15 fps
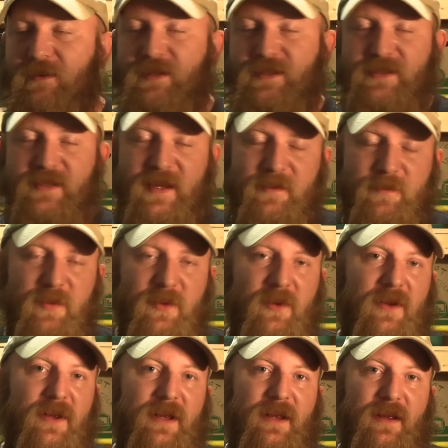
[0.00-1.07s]

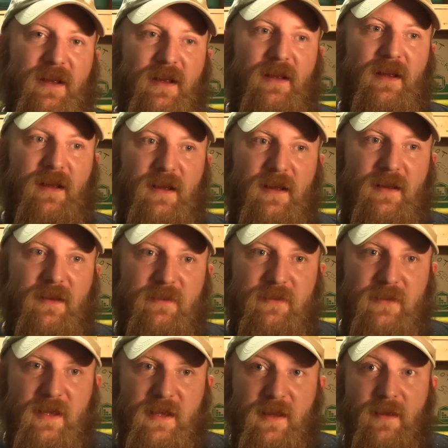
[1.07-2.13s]
example of